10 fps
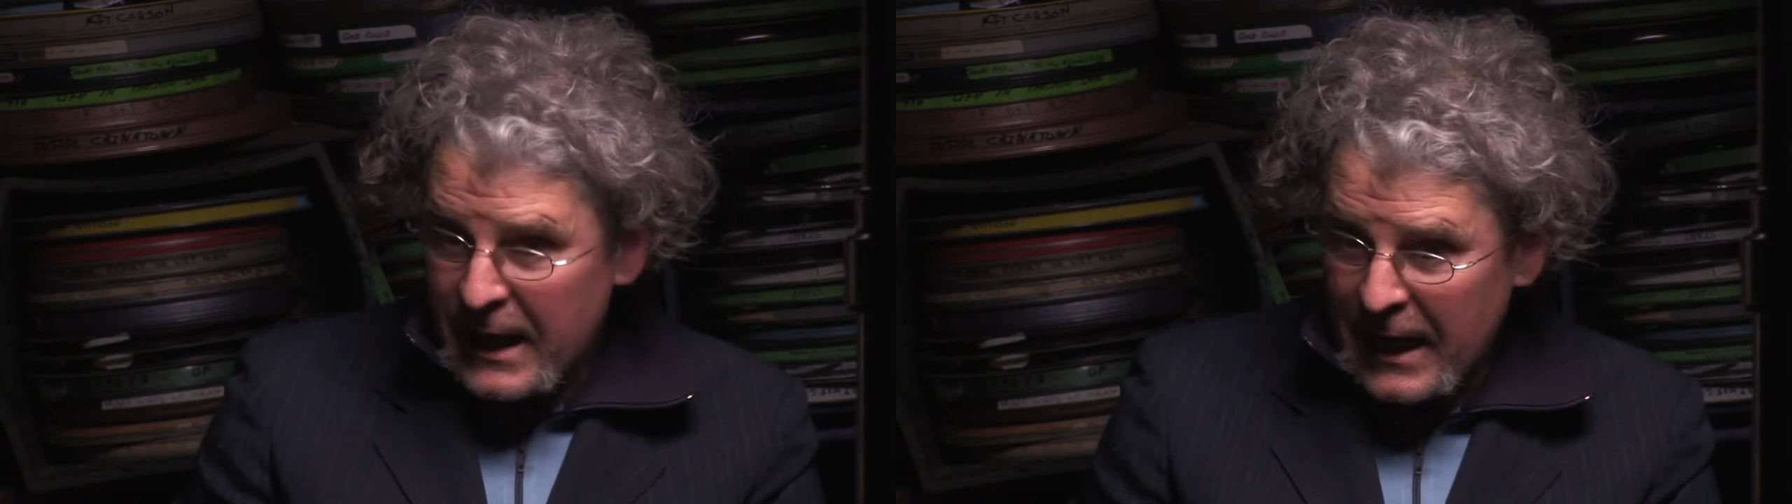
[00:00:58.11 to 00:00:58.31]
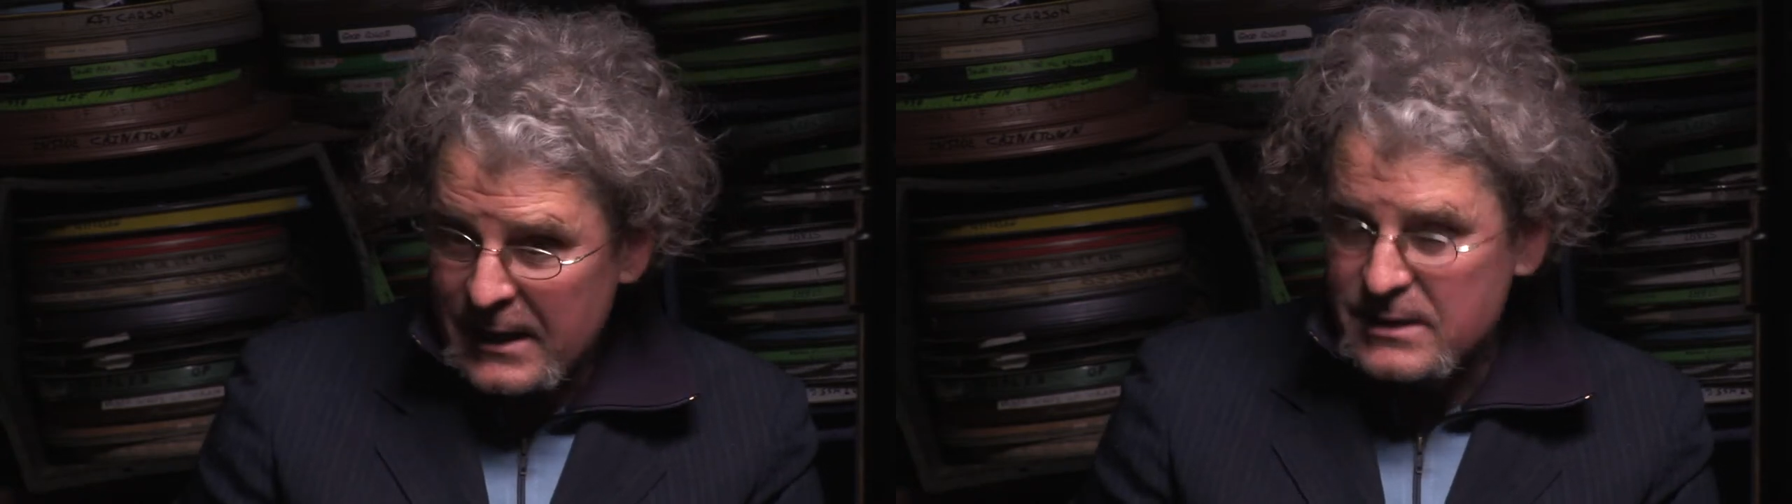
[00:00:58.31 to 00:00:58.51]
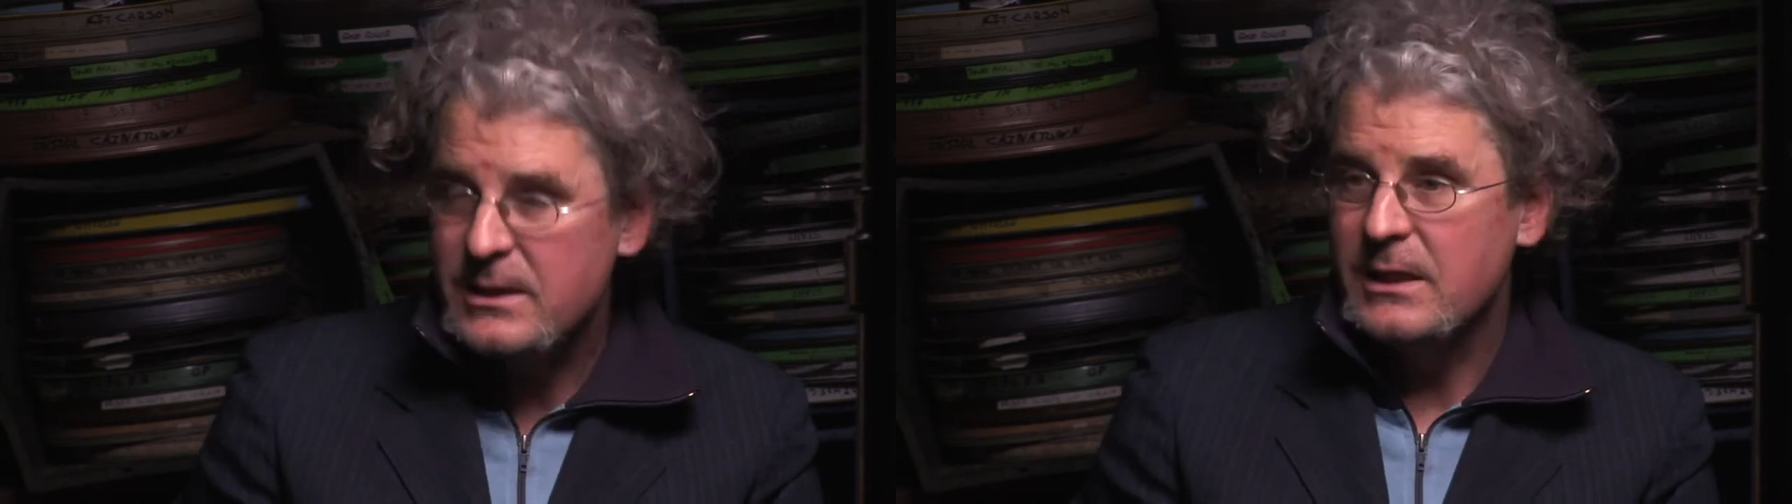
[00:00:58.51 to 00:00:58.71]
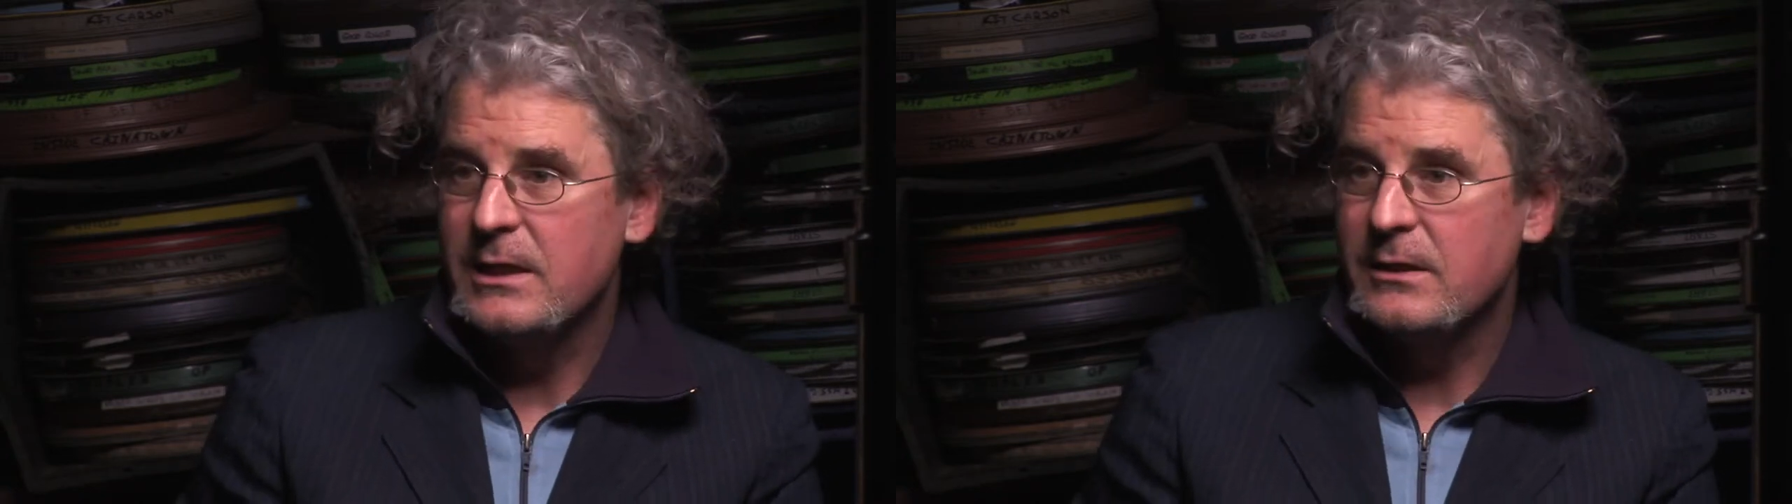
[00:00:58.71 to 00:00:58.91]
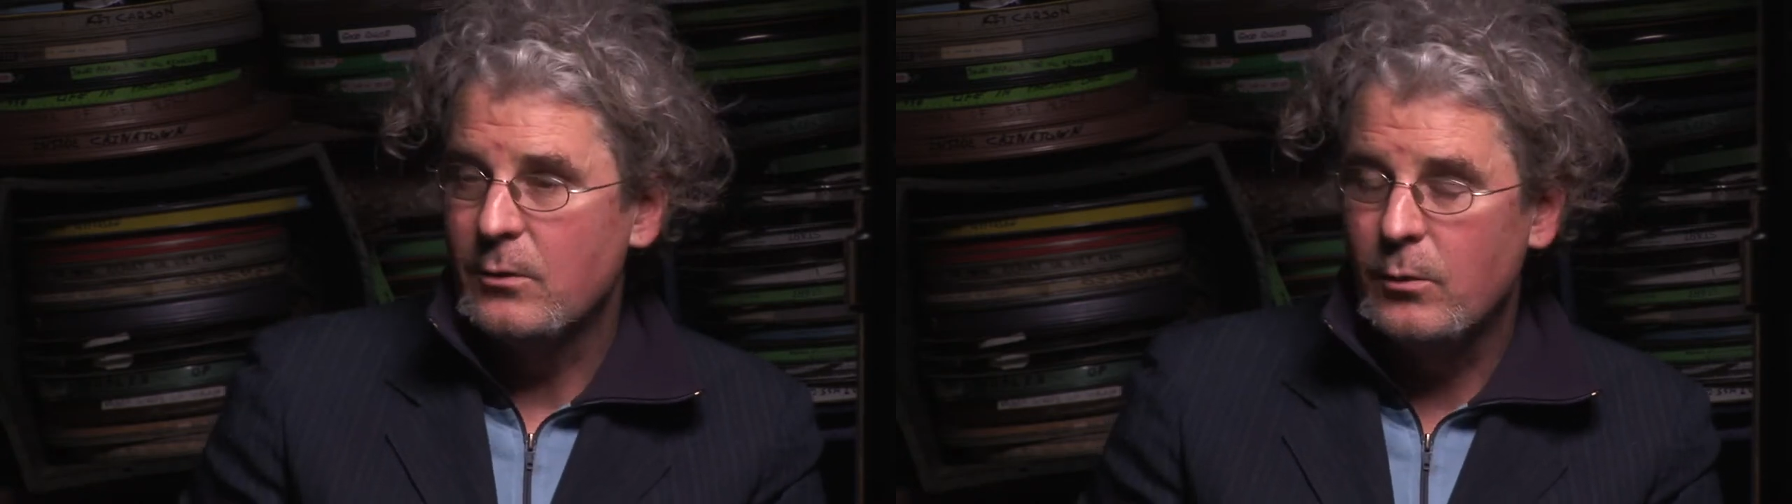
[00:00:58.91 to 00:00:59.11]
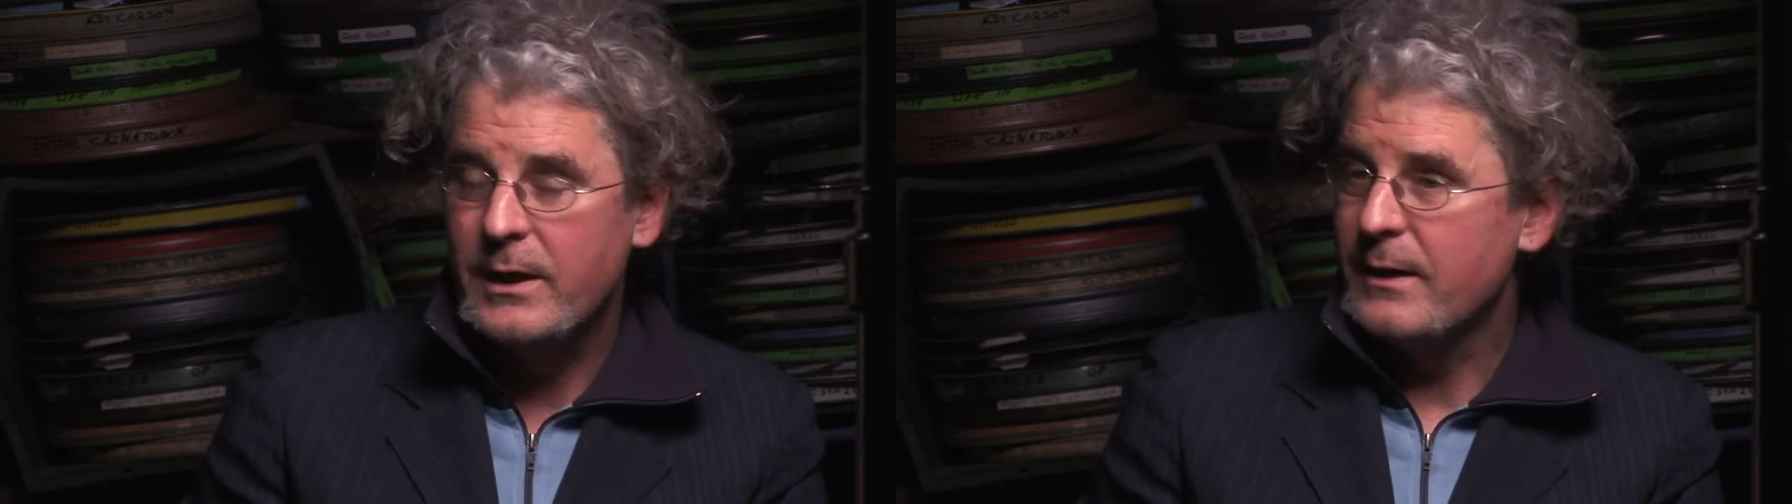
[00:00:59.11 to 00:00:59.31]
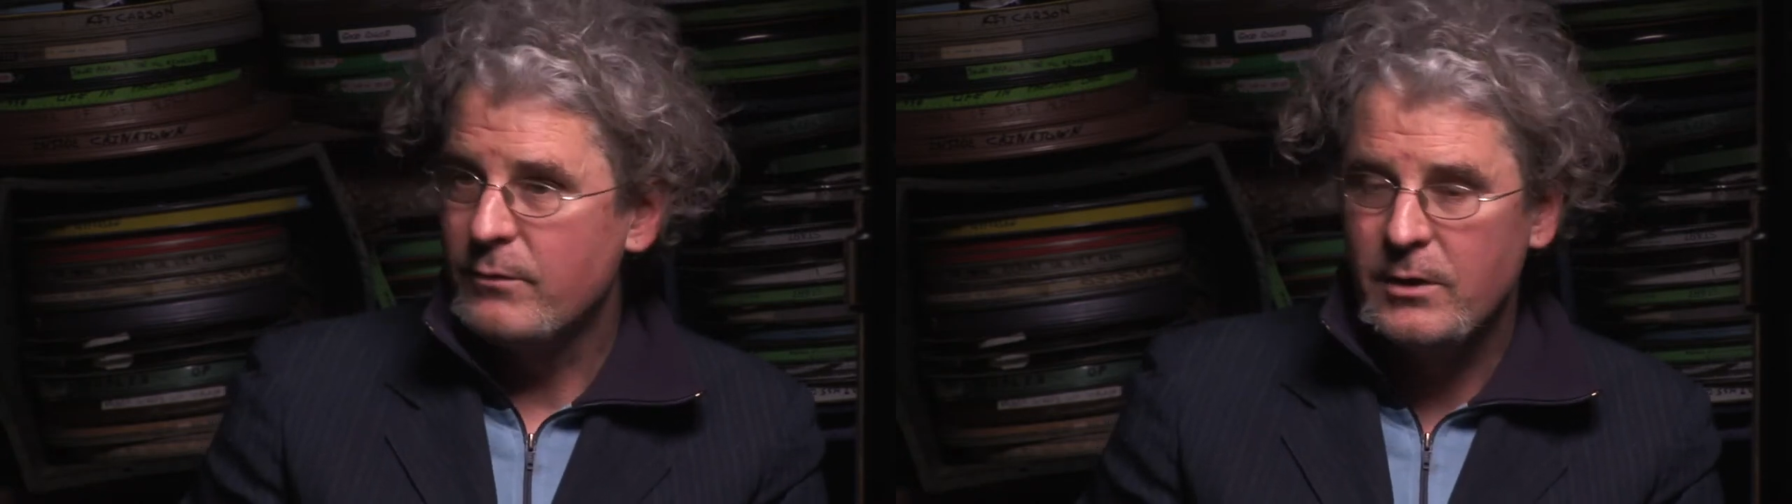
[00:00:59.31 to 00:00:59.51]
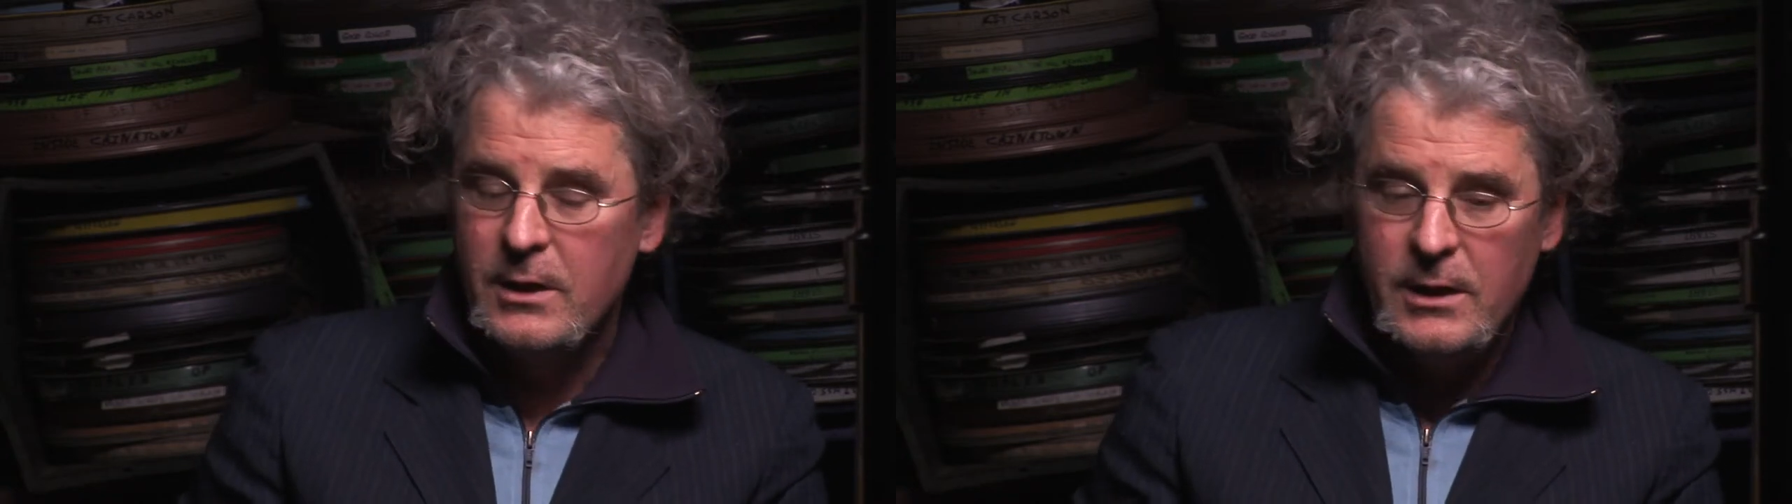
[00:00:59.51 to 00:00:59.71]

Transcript: cat's teeth or whatever.